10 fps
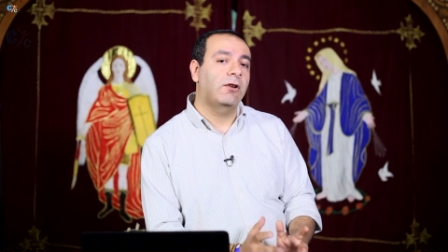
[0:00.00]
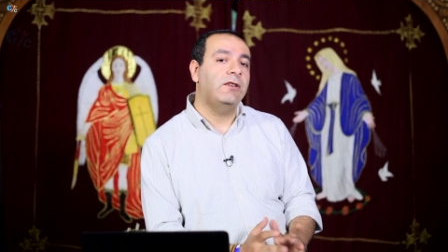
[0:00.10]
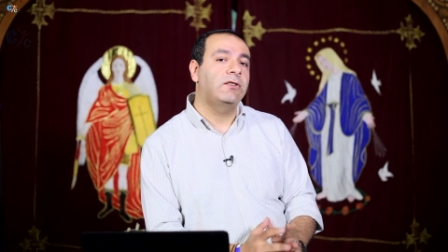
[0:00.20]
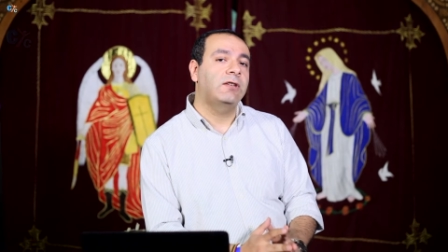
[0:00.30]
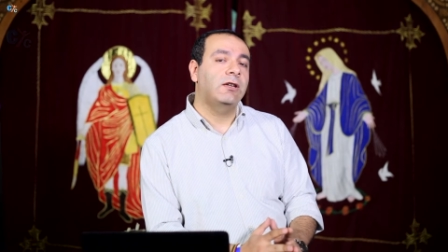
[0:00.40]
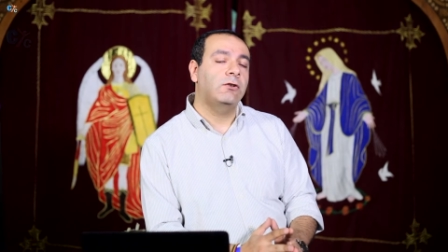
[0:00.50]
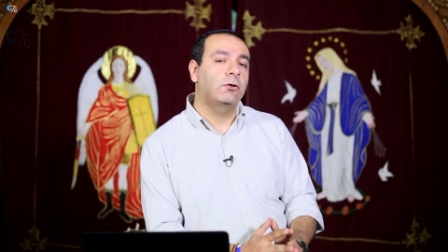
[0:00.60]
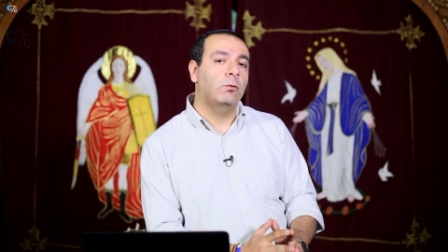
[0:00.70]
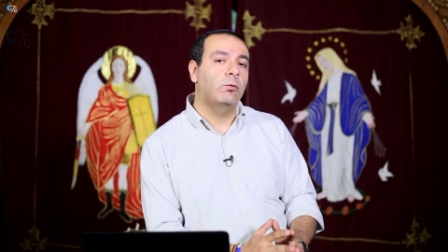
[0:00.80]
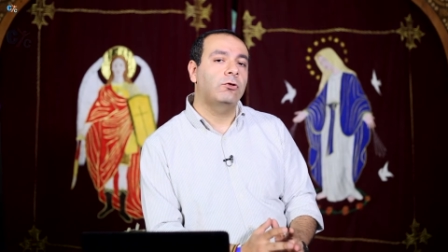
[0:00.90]

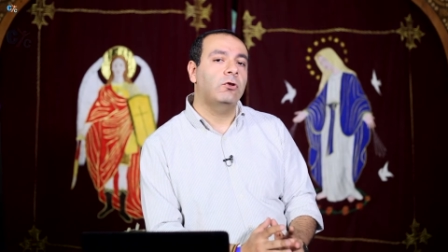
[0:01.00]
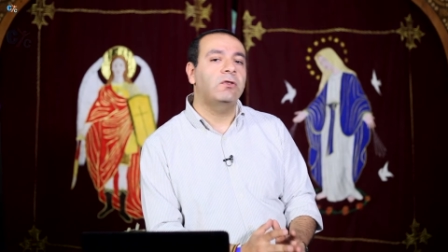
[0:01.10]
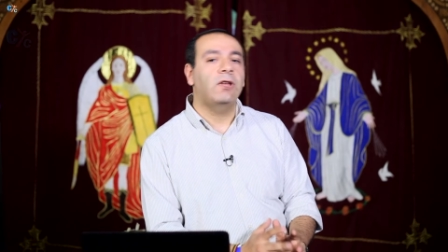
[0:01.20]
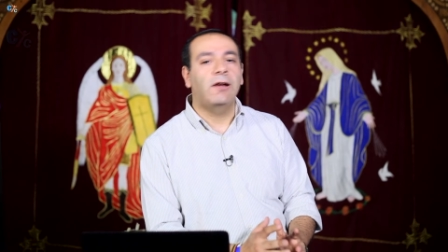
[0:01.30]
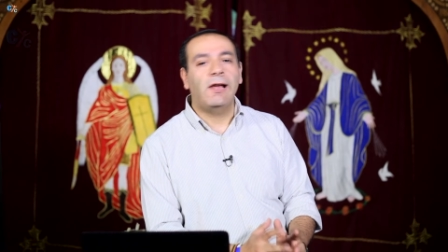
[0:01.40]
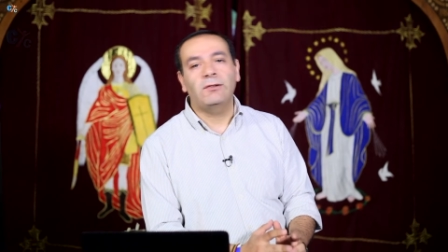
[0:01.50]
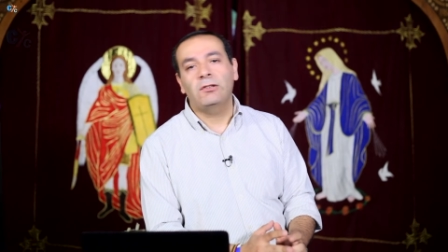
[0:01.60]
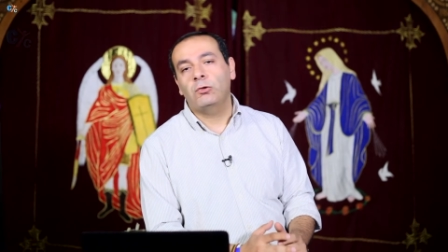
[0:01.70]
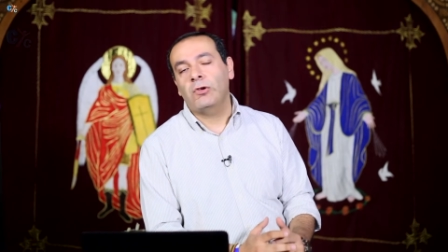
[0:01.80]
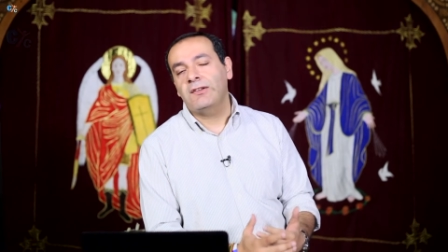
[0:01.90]
Christians was not
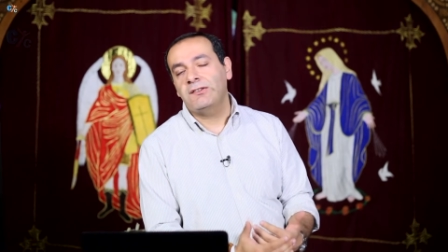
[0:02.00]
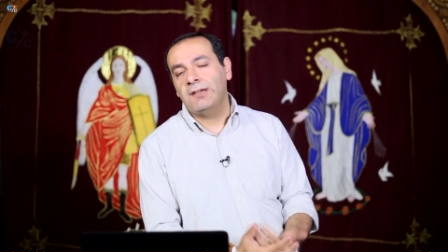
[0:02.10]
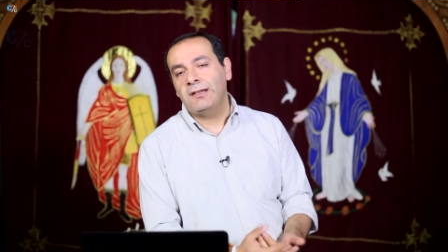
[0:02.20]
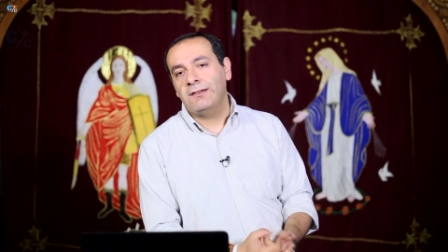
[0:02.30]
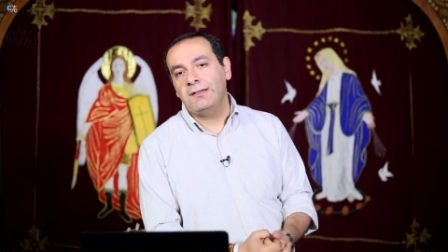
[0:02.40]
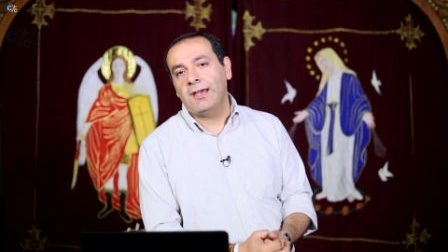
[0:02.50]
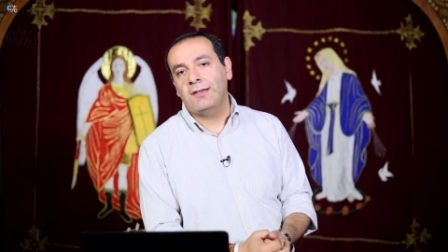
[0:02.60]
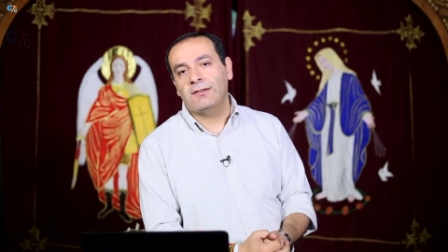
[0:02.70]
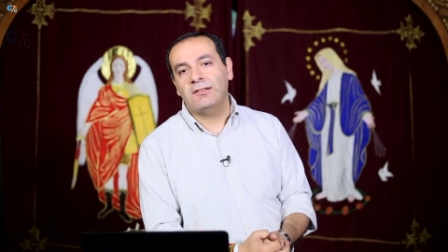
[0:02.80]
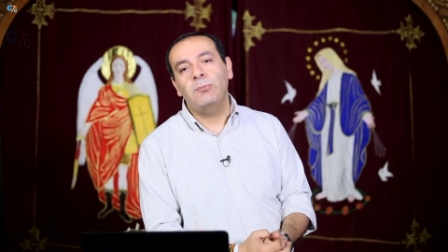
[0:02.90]
directed to Christianity
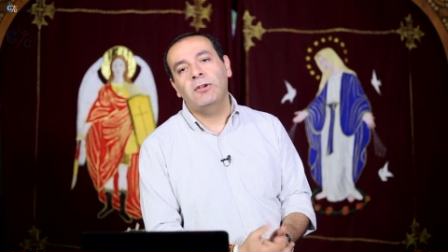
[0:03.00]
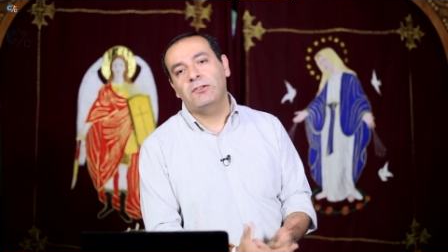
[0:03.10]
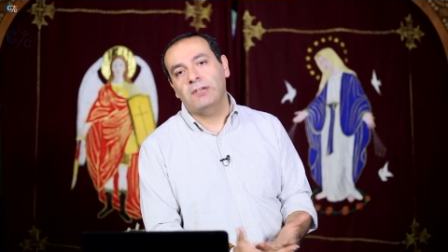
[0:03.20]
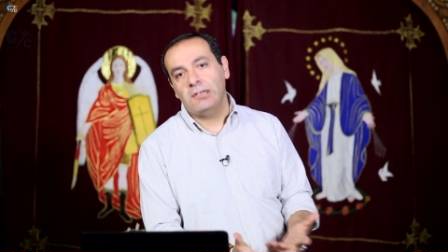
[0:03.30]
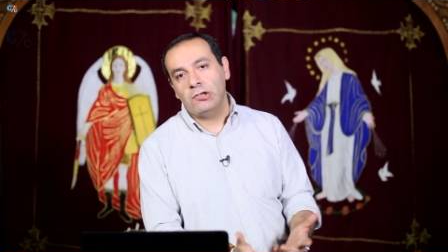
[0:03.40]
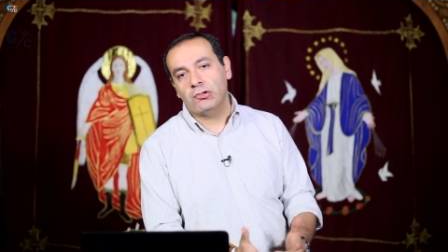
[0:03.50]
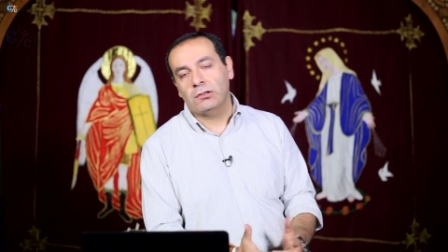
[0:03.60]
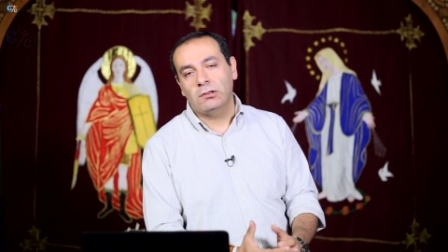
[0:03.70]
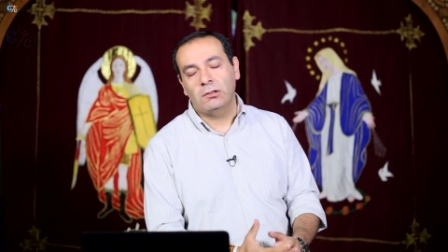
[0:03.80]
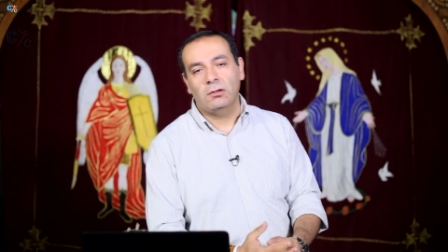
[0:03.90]
as a separate religion,
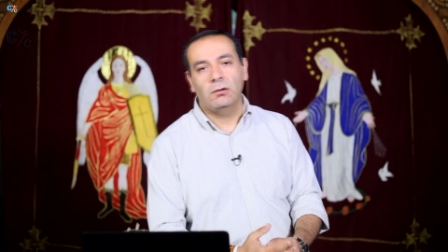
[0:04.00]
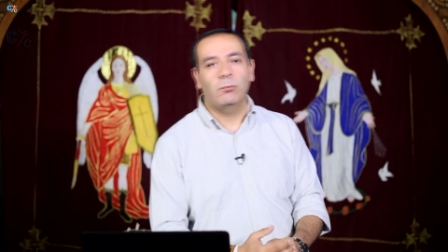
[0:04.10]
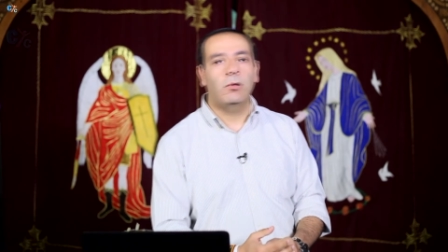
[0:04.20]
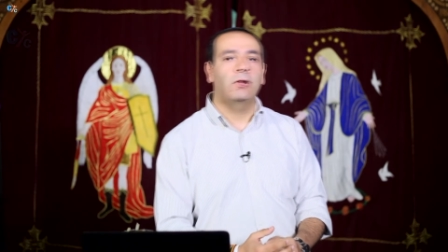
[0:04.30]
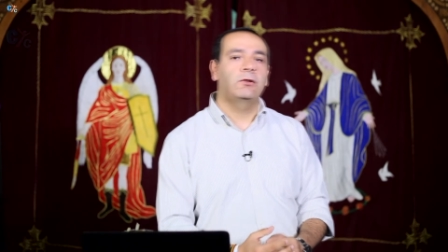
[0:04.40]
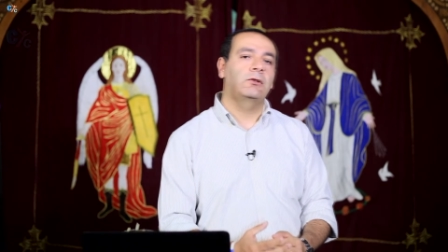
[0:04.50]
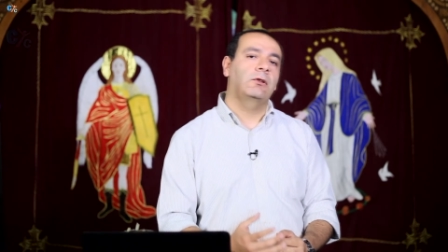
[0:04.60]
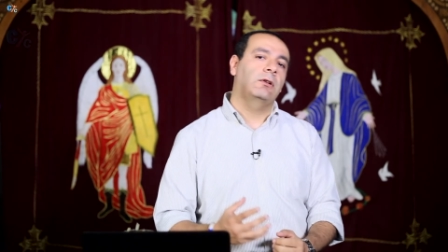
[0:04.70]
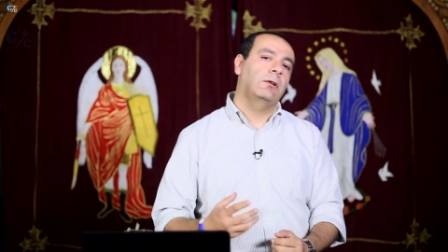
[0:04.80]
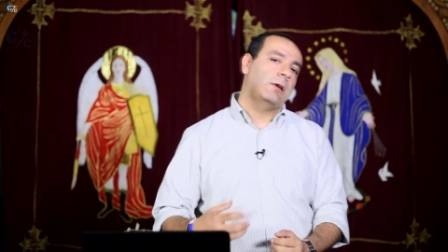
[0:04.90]
but
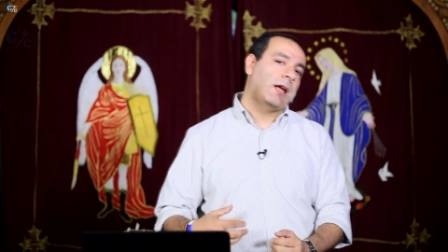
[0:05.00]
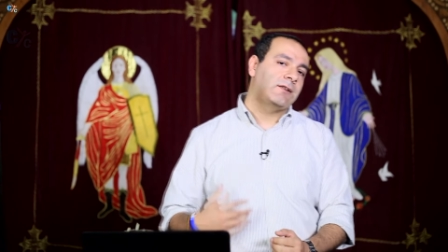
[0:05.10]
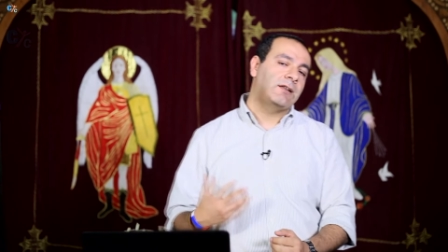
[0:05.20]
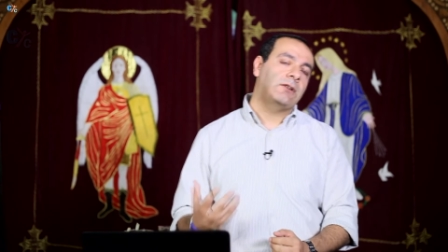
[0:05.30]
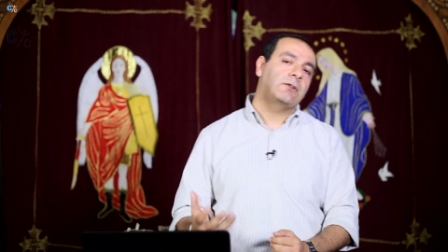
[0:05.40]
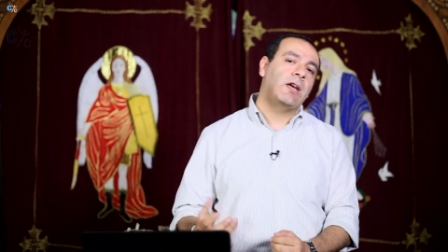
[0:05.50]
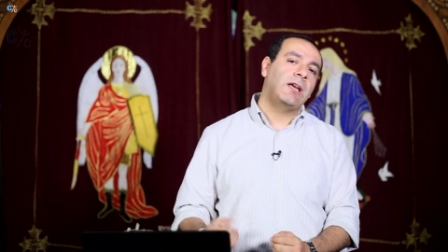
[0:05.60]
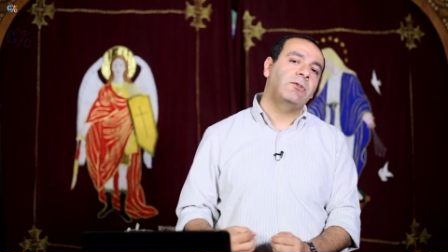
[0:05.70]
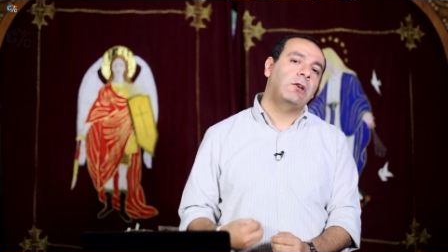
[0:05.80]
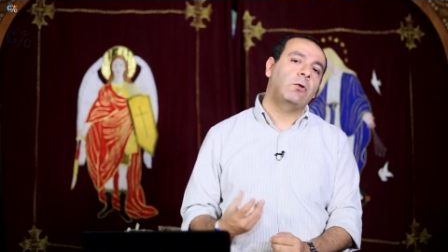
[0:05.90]
at that
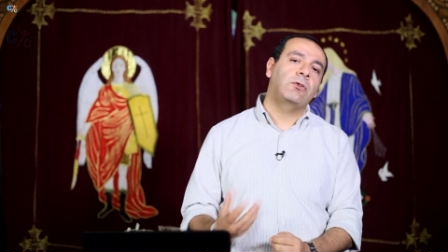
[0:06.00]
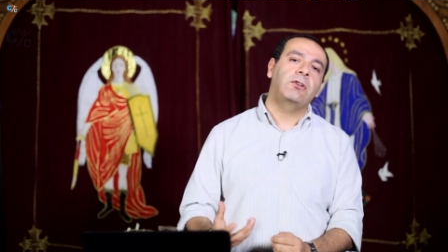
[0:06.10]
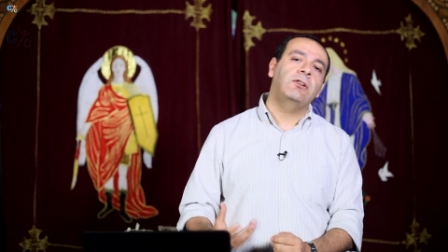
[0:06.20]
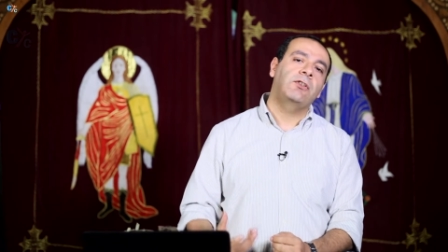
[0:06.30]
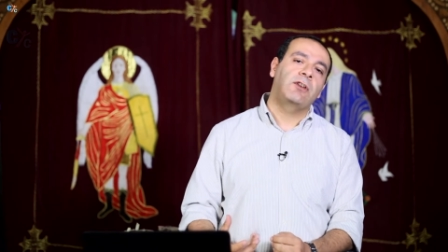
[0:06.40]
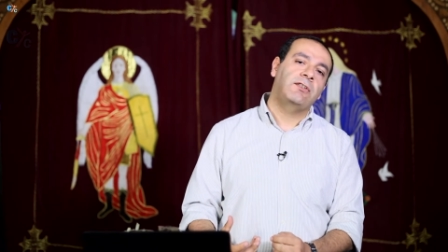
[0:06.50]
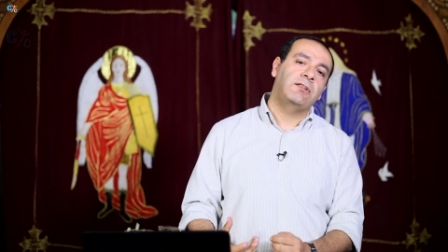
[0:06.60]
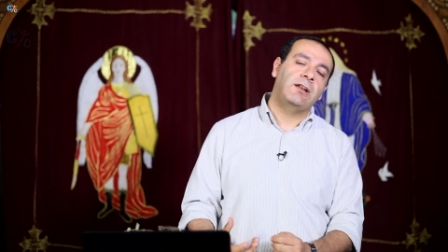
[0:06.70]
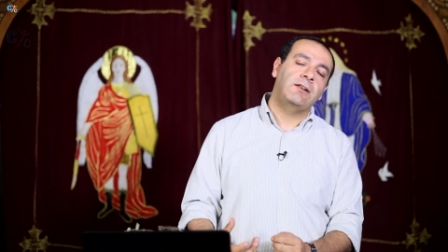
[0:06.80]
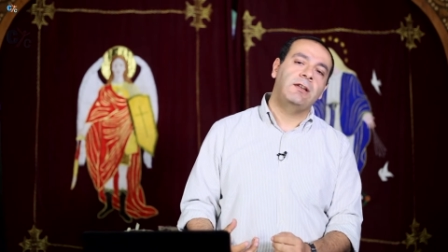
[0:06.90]
time they considered
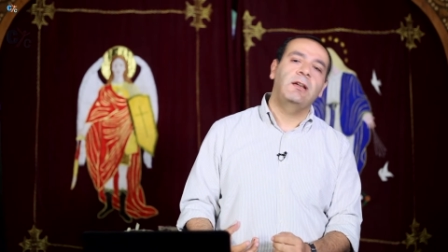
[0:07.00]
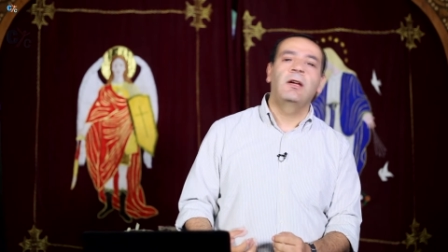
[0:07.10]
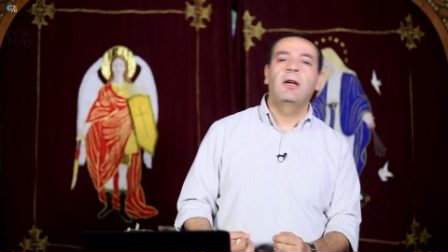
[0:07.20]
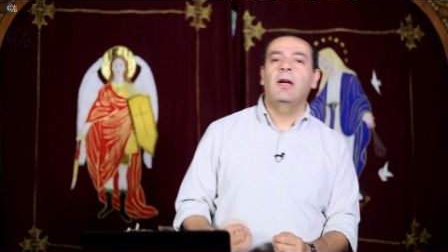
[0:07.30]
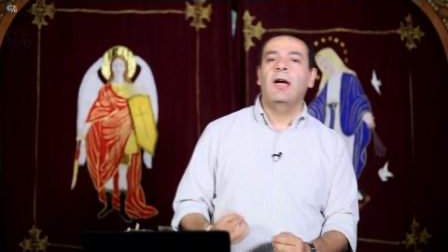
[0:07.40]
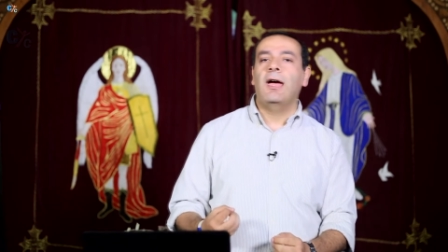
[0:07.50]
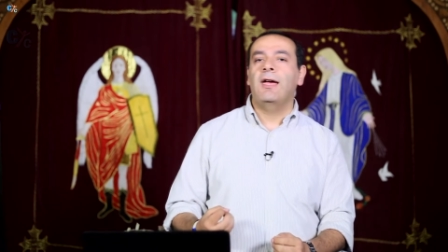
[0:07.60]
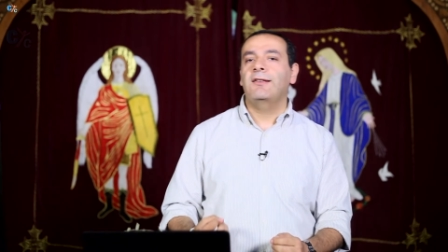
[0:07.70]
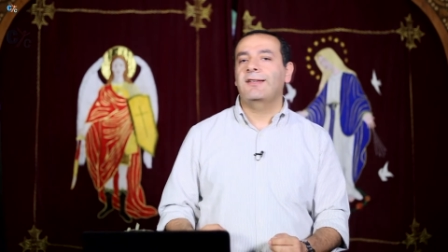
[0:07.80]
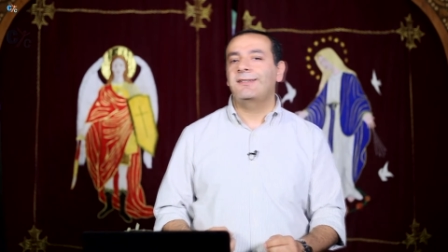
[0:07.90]
Christianity
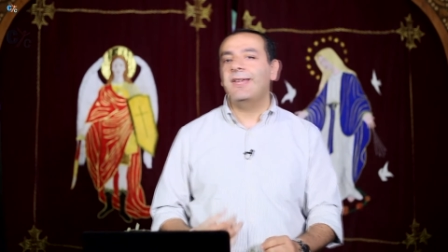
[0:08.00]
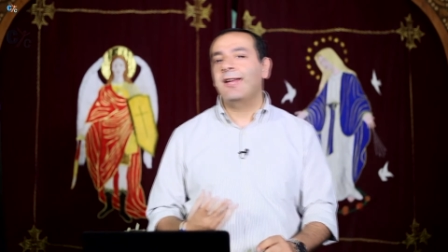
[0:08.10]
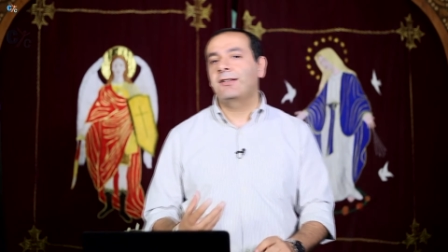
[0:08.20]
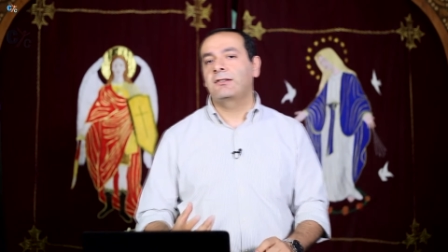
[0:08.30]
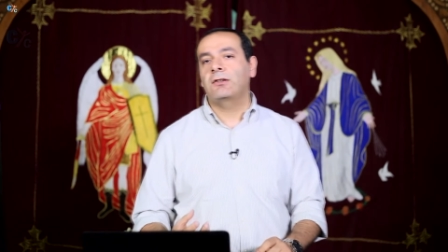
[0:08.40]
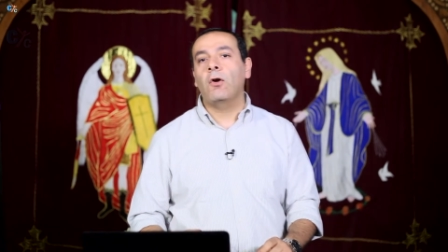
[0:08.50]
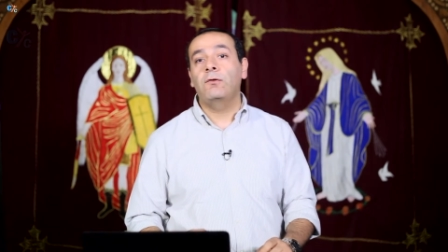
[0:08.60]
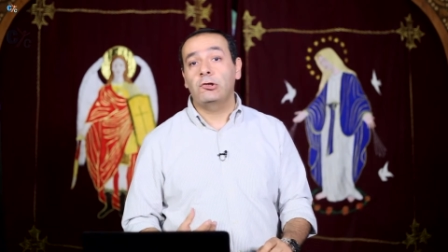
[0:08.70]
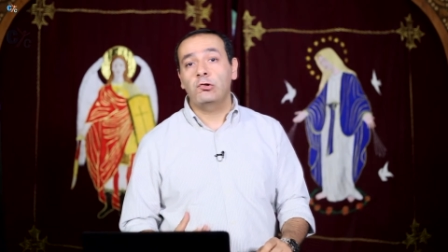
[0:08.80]
as a sect of the